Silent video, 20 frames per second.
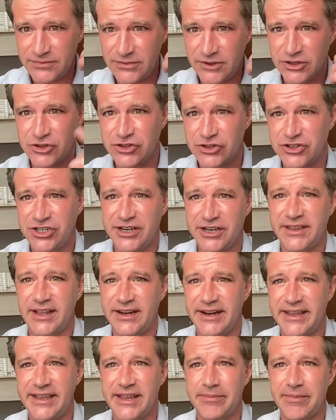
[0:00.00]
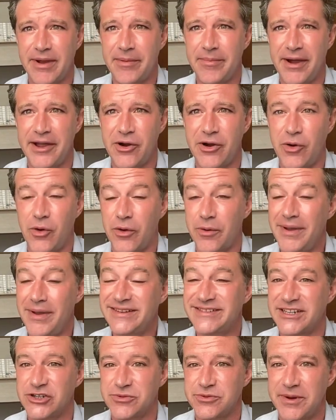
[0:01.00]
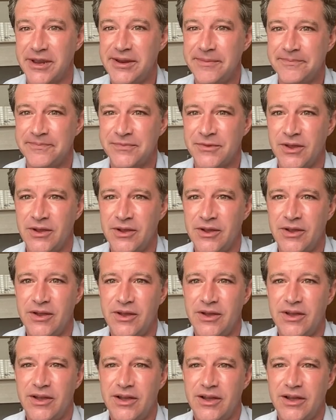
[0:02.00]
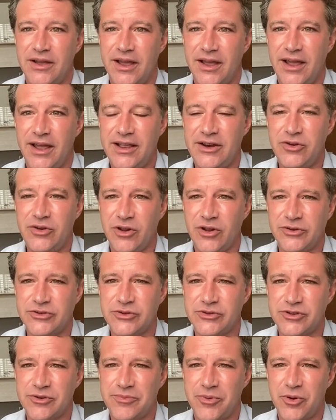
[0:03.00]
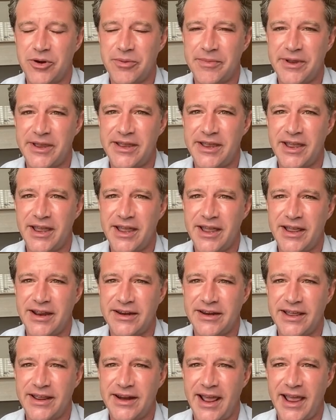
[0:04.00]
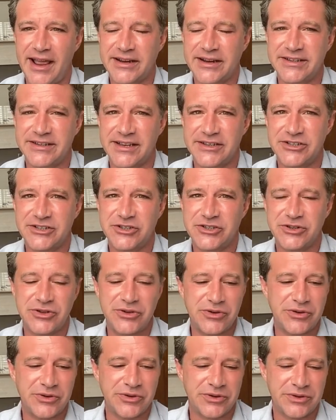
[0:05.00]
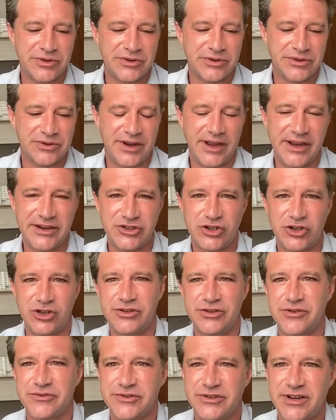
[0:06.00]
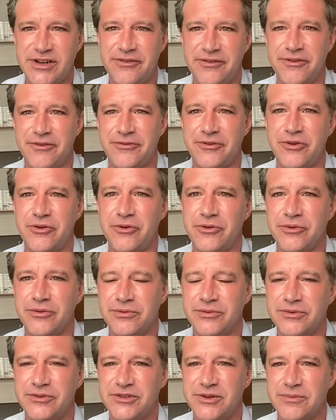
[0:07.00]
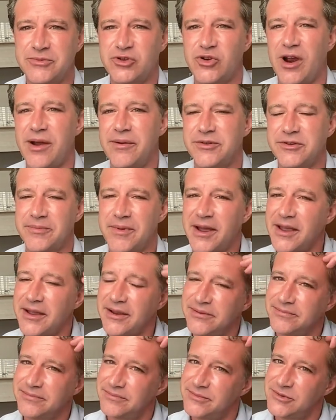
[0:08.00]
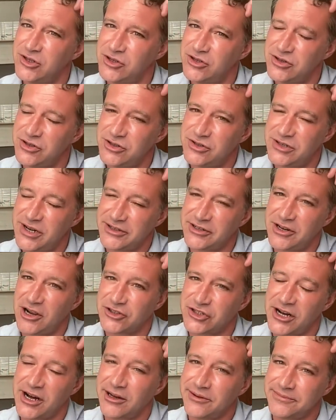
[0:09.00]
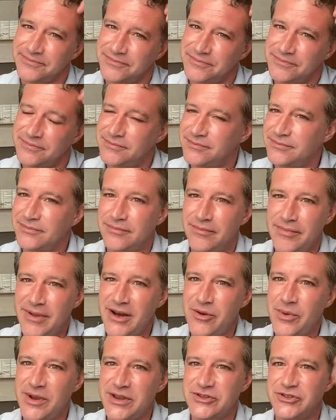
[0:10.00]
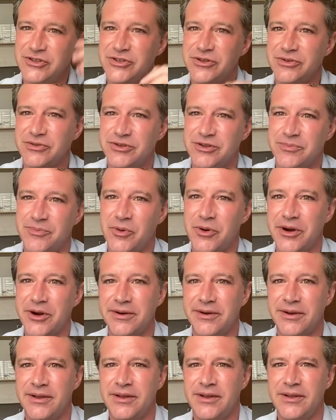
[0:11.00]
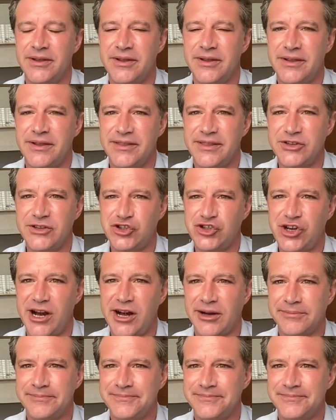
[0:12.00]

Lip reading: Just check the link in my bio or message me. And you can also support me and get access to exclusive stuff if you subscribe to my TikTok channel. Many ways to support this channel.